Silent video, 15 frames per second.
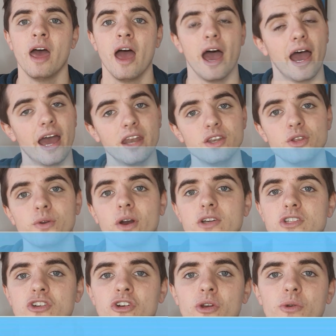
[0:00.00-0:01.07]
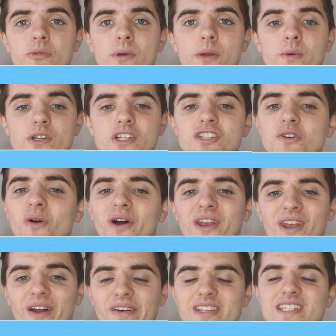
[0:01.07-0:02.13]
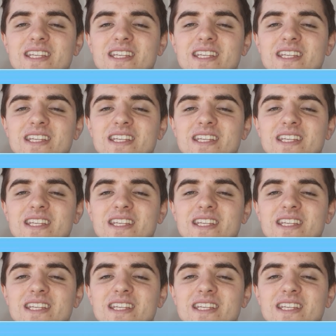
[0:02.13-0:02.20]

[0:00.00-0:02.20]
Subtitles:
And you guys agree with me, which is quite nice.